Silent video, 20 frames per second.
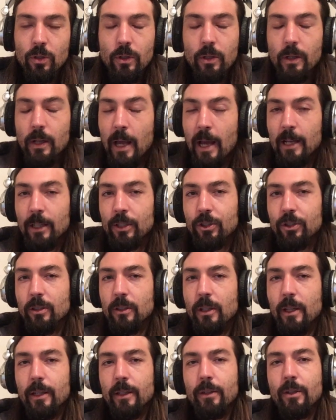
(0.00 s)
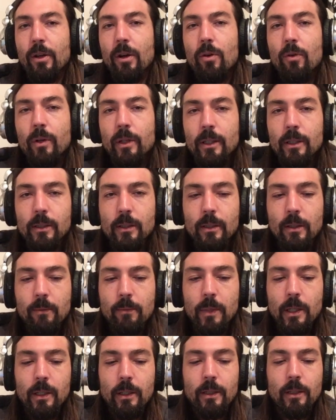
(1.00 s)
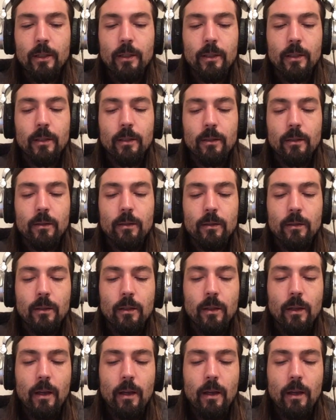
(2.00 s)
Actually, like knowing somebody and